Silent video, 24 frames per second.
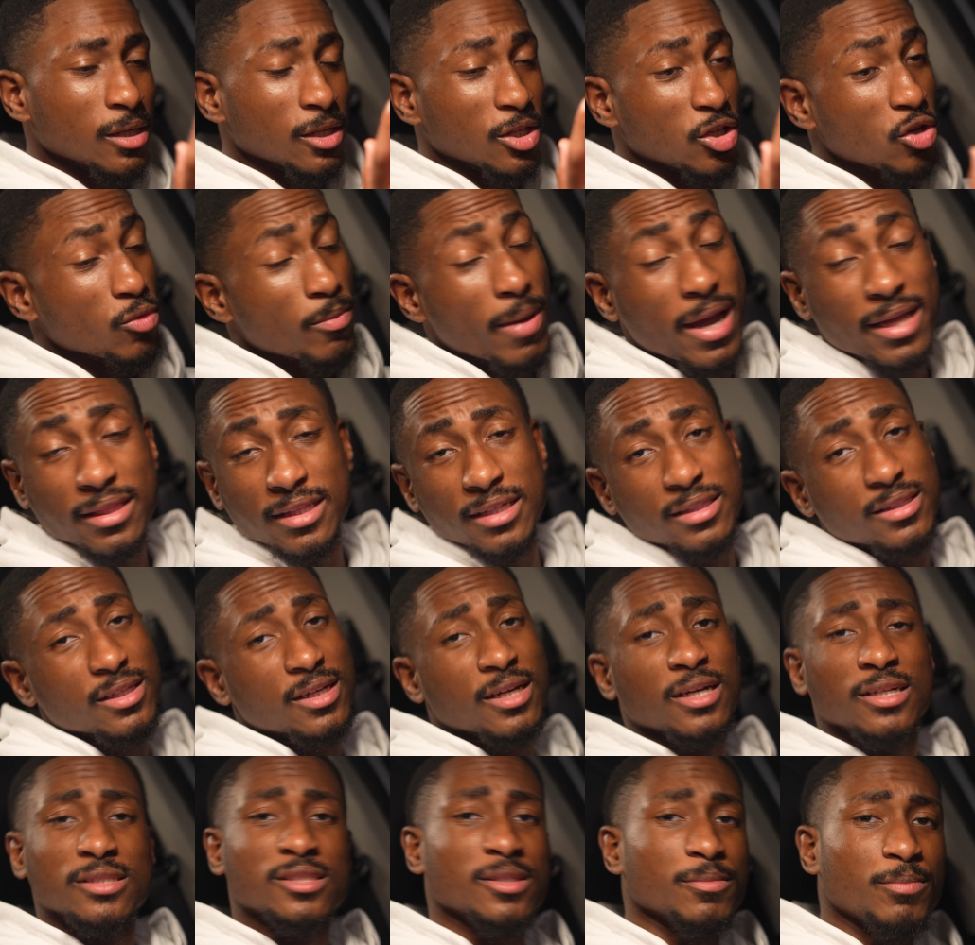You might need to
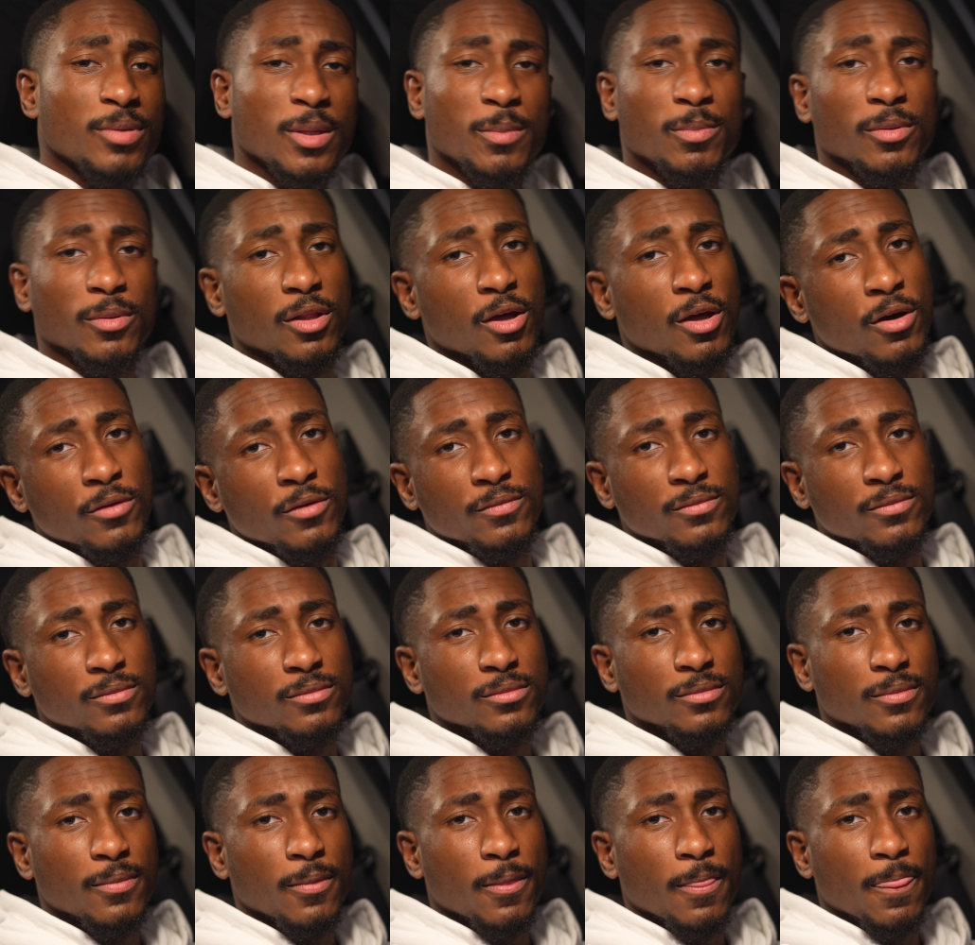cut some people off.
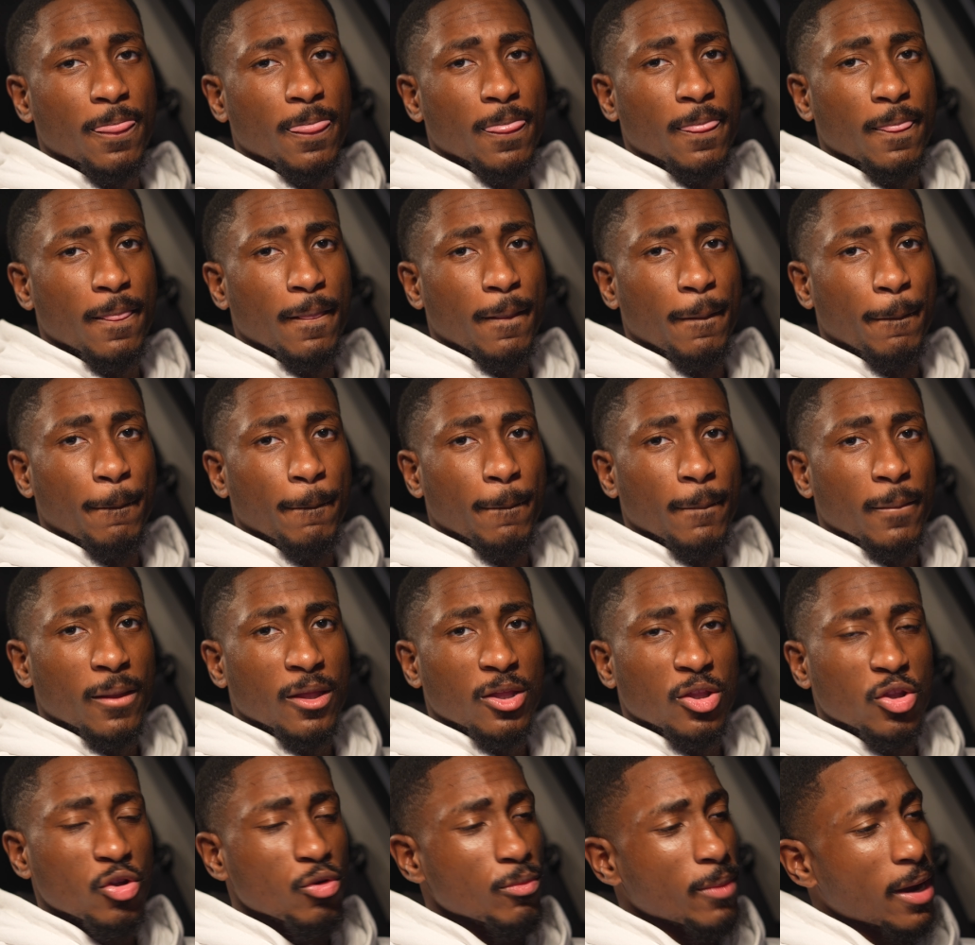
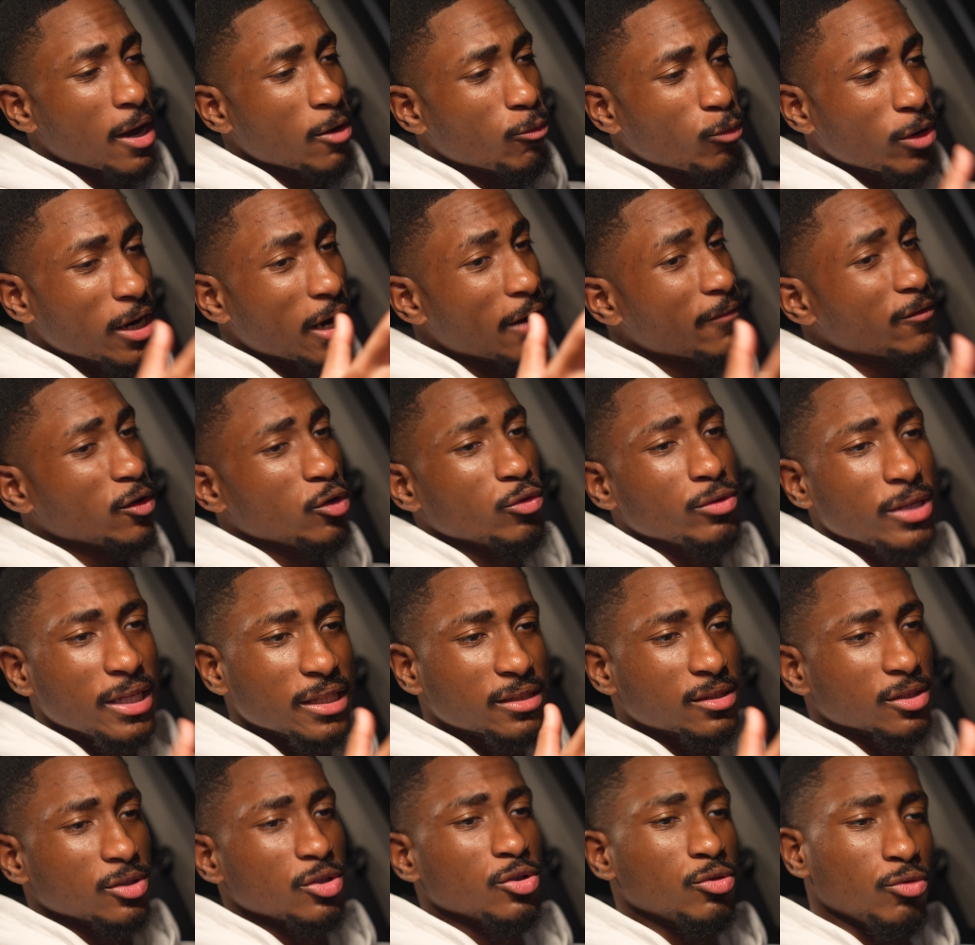You might, whatever you need
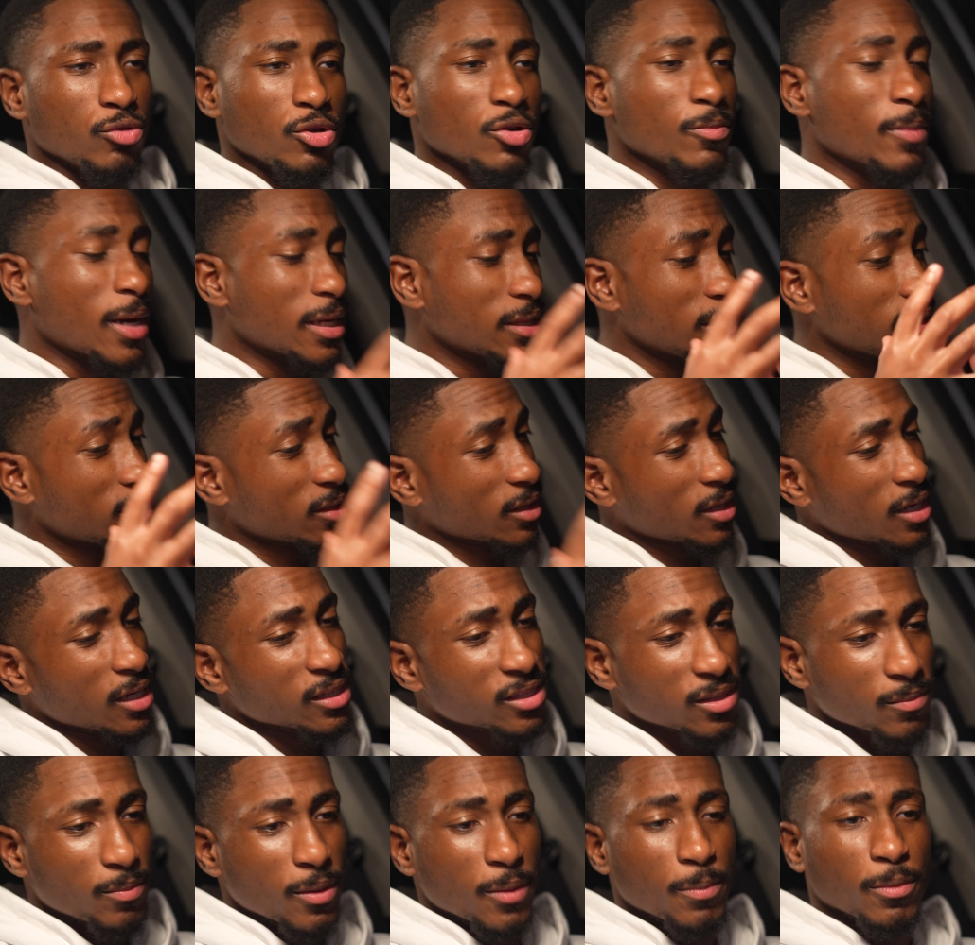to do, you might need to cut
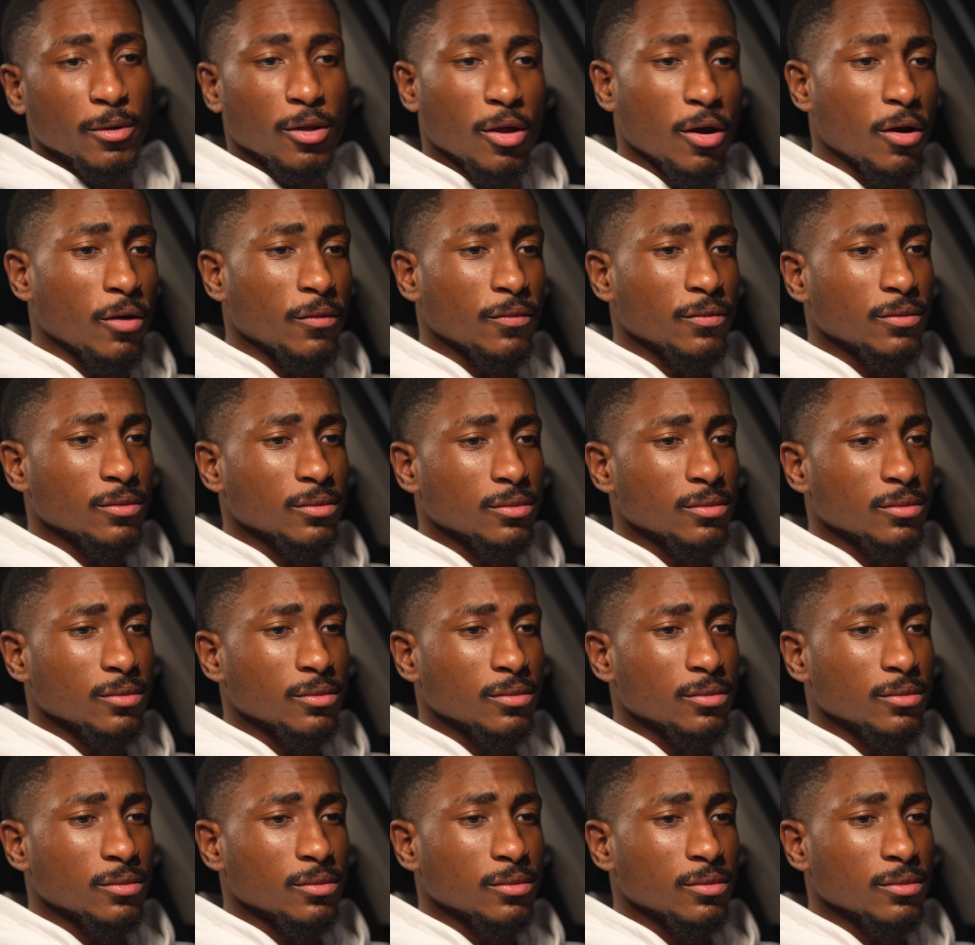some people off.